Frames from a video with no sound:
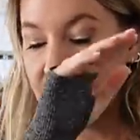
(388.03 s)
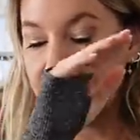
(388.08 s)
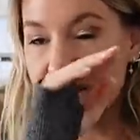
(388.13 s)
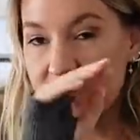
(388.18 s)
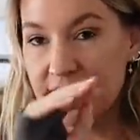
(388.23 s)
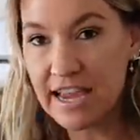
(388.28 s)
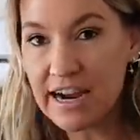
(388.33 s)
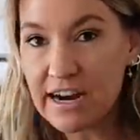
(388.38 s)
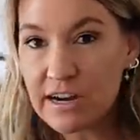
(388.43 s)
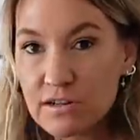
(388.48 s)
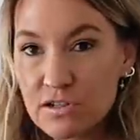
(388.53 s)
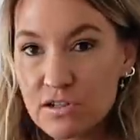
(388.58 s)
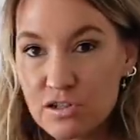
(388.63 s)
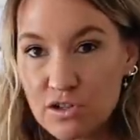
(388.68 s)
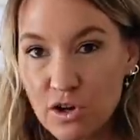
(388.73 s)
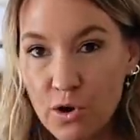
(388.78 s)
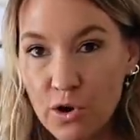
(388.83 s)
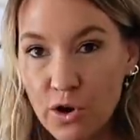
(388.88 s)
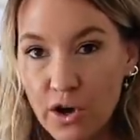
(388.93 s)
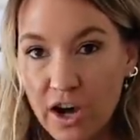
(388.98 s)
They're
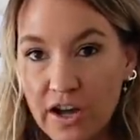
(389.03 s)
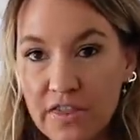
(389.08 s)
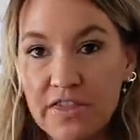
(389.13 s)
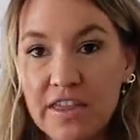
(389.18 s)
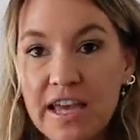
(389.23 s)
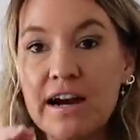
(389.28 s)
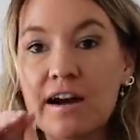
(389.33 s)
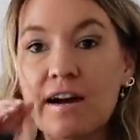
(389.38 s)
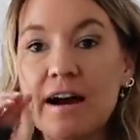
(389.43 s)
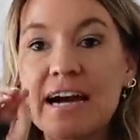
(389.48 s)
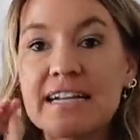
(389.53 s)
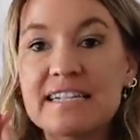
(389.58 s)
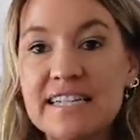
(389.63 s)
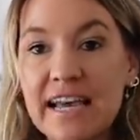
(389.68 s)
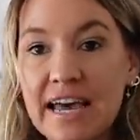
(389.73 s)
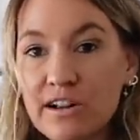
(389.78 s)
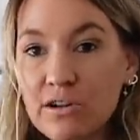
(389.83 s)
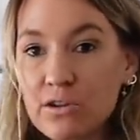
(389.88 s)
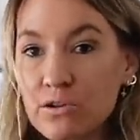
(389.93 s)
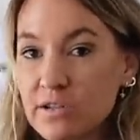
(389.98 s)
so good. They are
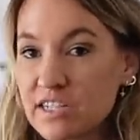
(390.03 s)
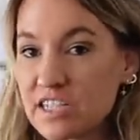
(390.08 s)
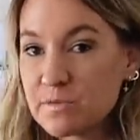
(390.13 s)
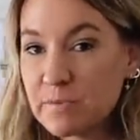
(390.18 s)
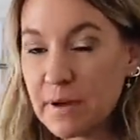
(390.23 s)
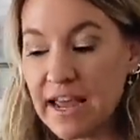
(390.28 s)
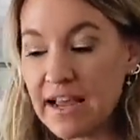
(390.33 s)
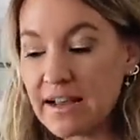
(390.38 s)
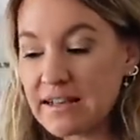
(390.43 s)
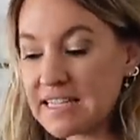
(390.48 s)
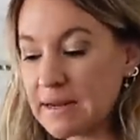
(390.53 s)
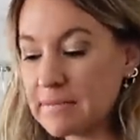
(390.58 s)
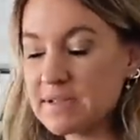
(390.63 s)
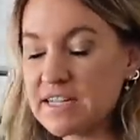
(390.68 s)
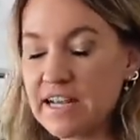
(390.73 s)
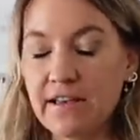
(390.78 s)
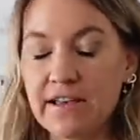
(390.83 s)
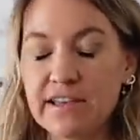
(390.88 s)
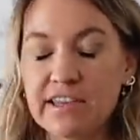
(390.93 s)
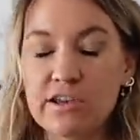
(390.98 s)
identical to Spanx. I'm
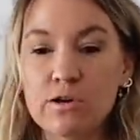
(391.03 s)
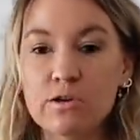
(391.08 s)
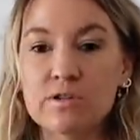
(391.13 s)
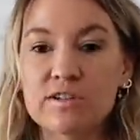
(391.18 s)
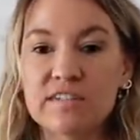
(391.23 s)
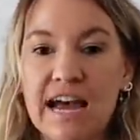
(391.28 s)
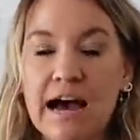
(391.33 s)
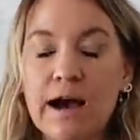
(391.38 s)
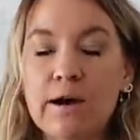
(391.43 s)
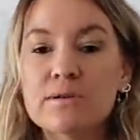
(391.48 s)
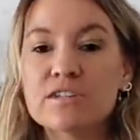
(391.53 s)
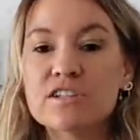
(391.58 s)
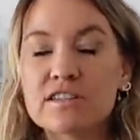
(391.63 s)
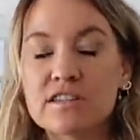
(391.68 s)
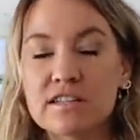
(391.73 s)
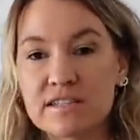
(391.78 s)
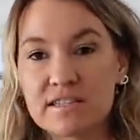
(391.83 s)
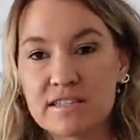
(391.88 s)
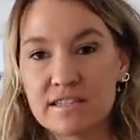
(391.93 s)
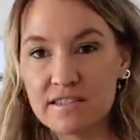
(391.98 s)
telling you, down to
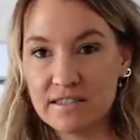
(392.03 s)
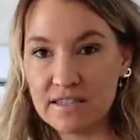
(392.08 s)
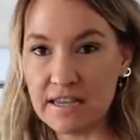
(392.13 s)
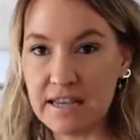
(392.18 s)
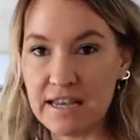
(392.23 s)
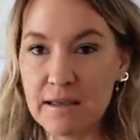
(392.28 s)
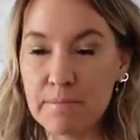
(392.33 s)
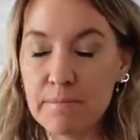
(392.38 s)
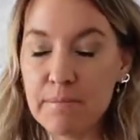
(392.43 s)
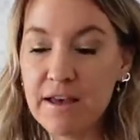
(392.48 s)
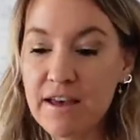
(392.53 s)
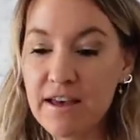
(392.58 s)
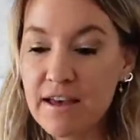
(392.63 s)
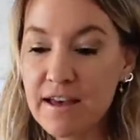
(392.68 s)
the seam,